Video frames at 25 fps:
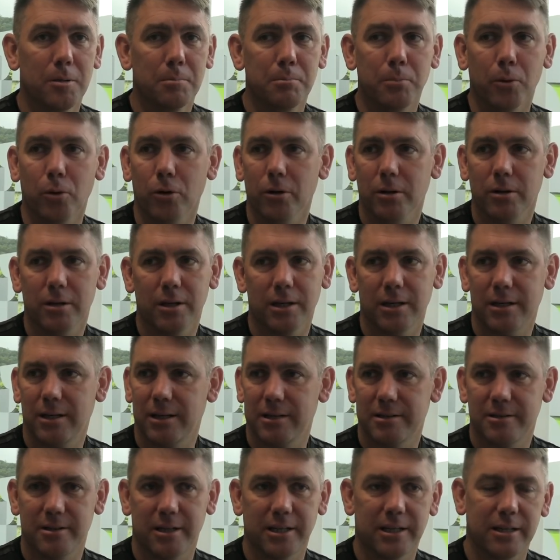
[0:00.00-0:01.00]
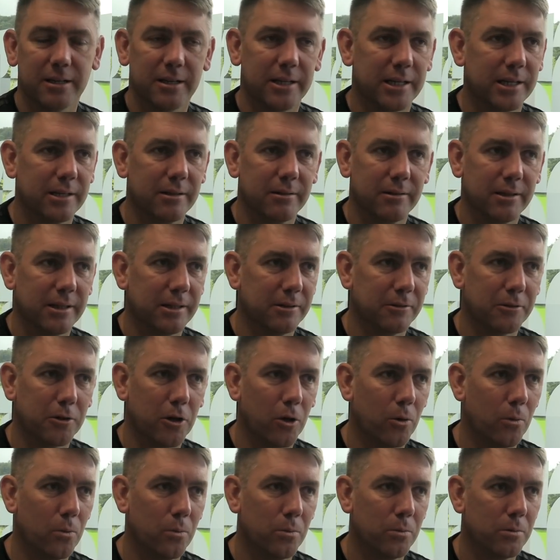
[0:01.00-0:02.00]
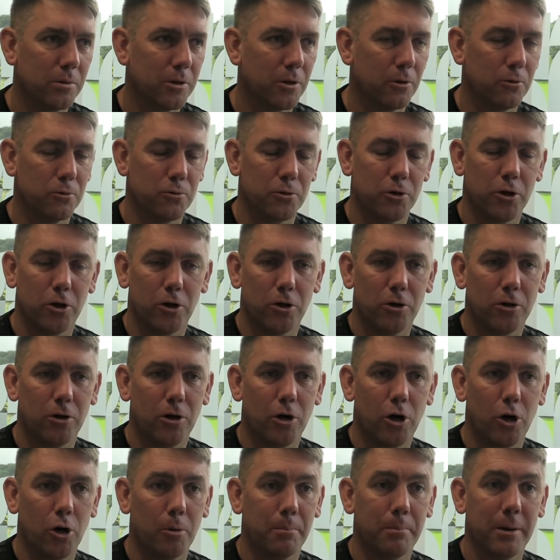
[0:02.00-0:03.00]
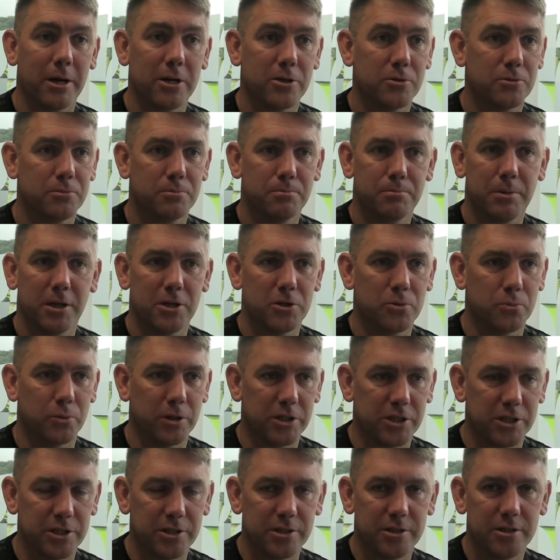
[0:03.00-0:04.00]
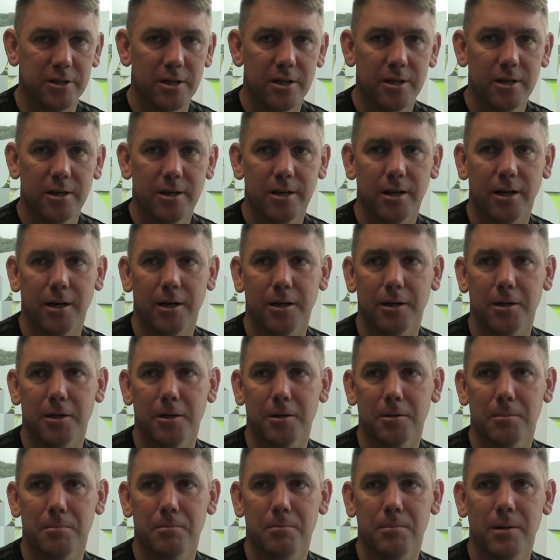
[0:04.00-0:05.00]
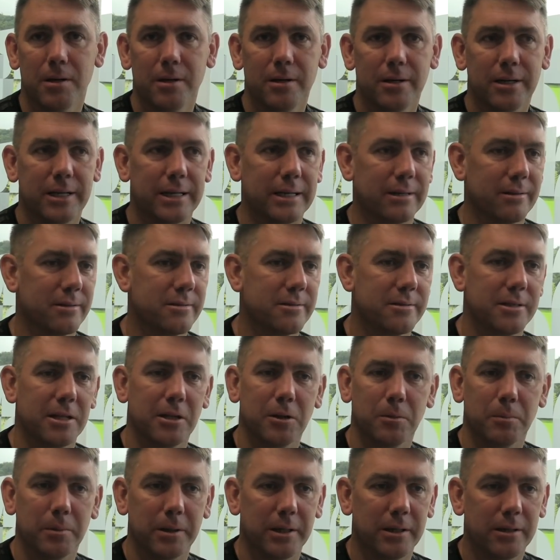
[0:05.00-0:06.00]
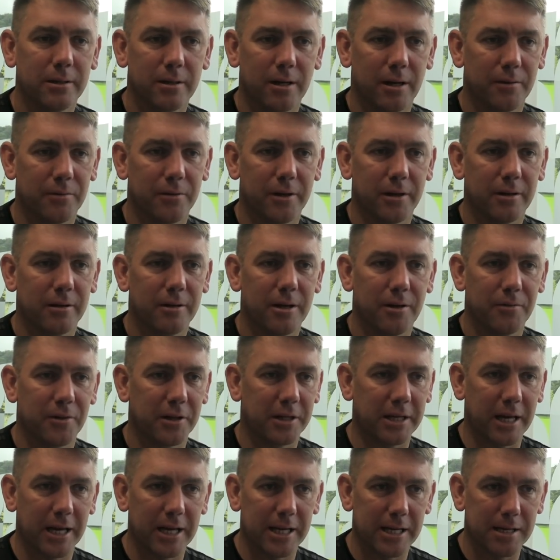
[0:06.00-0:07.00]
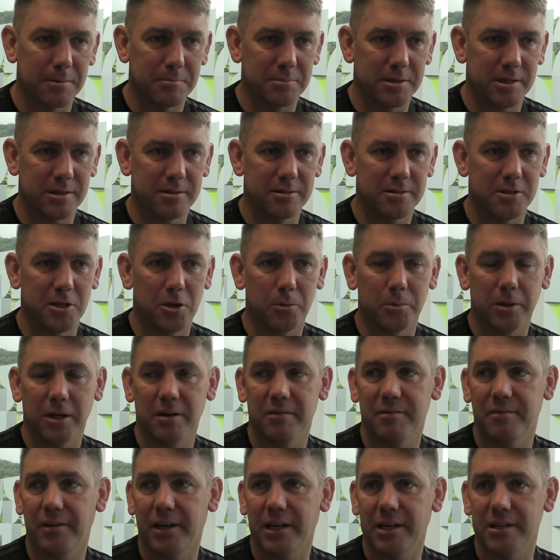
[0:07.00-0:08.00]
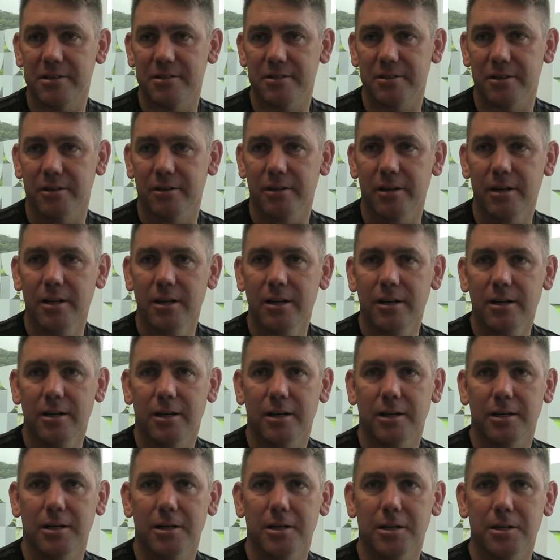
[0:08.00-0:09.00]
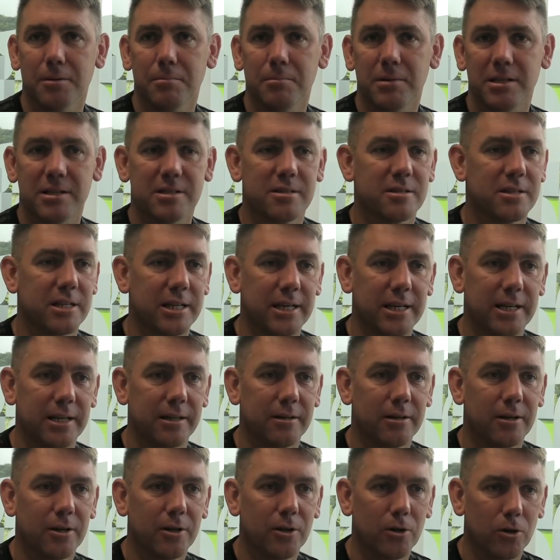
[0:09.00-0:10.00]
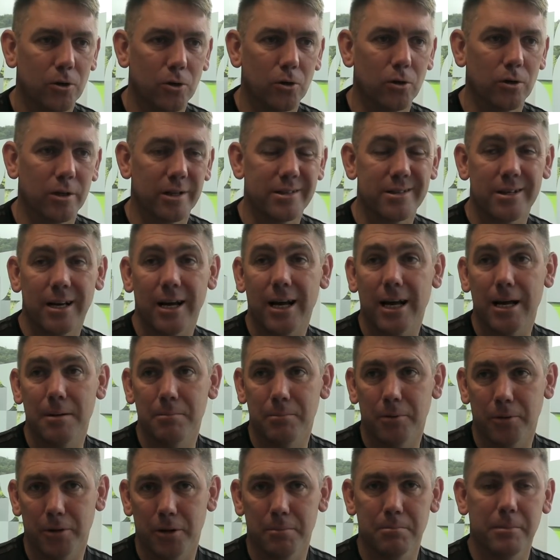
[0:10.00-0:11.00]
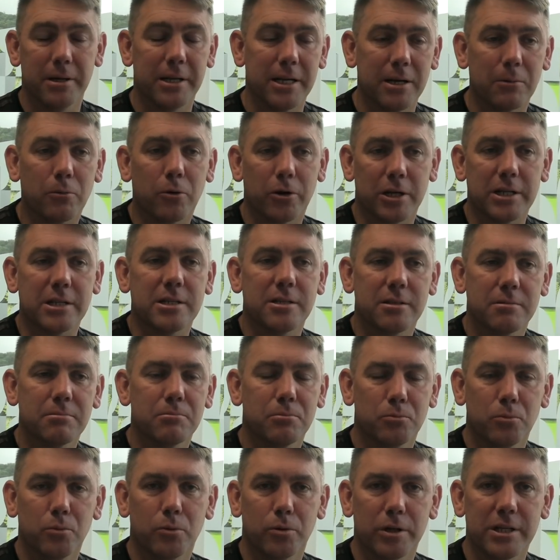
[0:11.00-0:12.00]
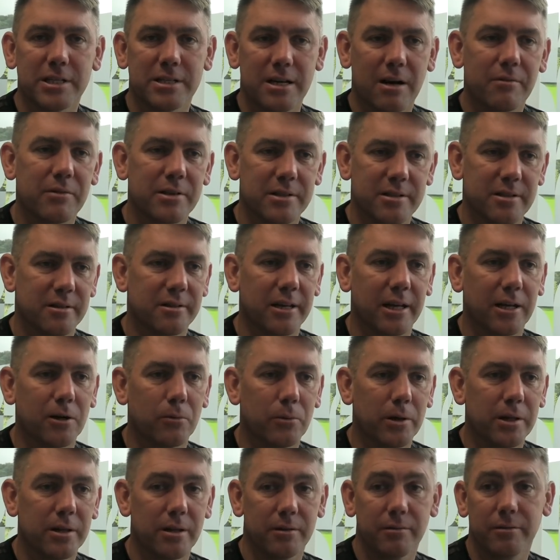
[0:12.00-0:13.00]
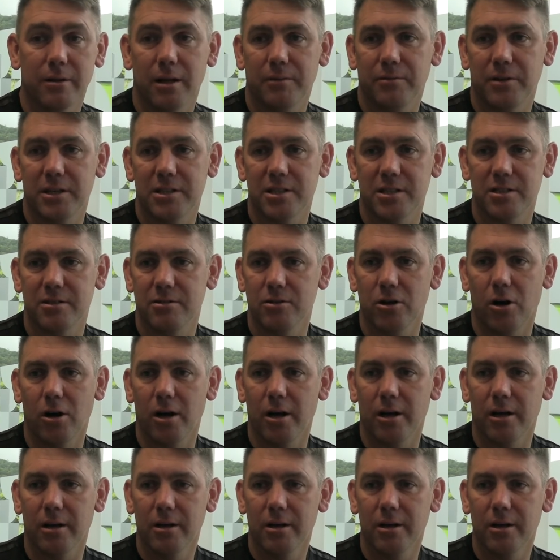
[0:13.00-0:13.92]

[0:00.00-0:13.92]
But like I say, he'll goes with our best wishes. He'll still be at the games. He'll still be a face that is seen all the time. But at the minute, what he's having to deal with, and this is not